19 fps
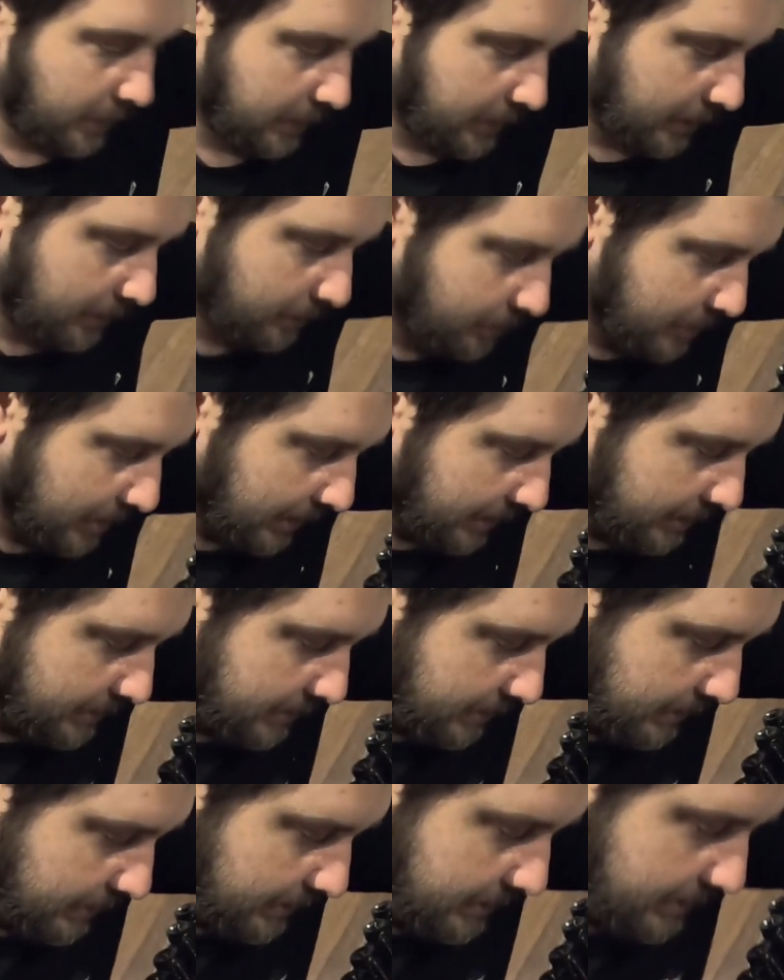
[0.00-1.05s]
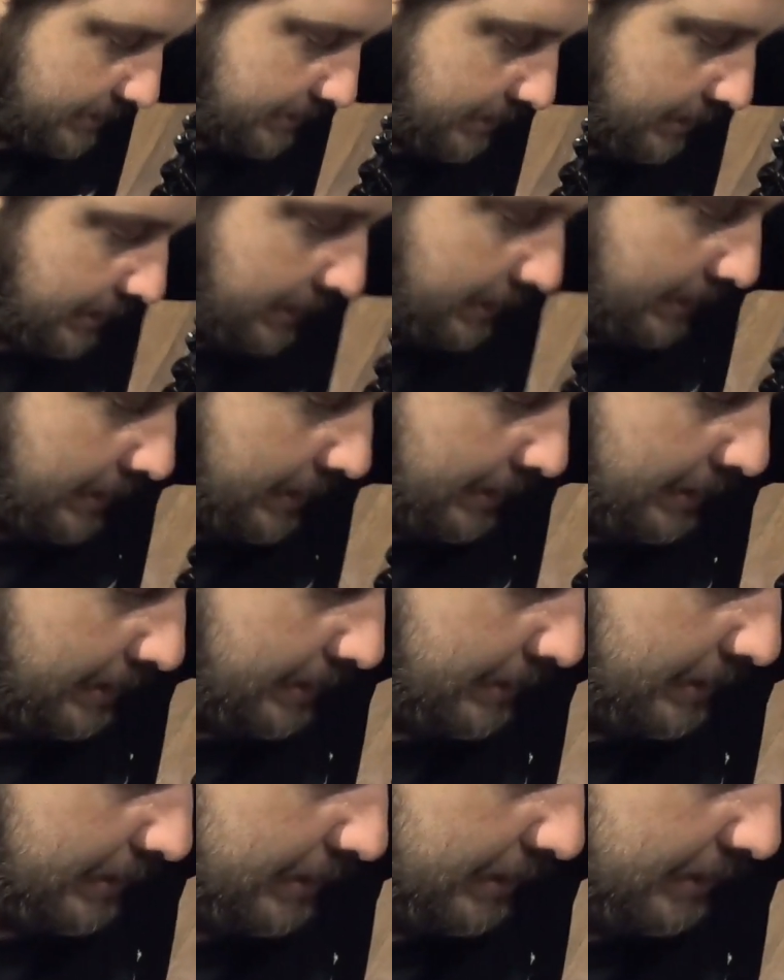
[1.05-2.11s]
to come back to this
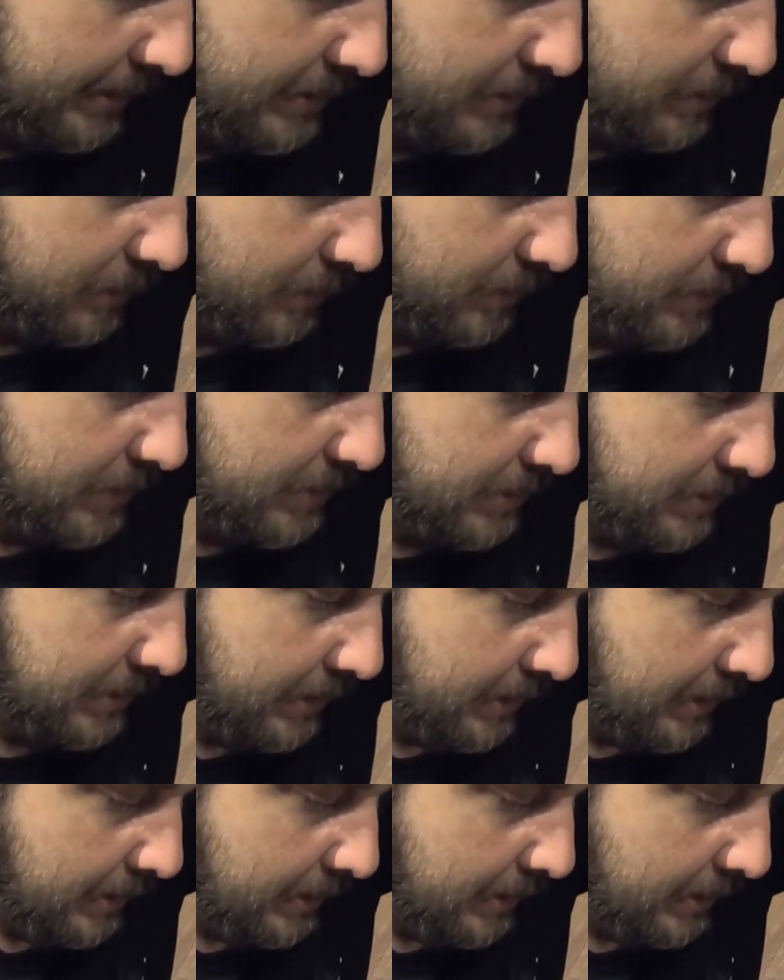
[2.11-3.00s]
exhaust.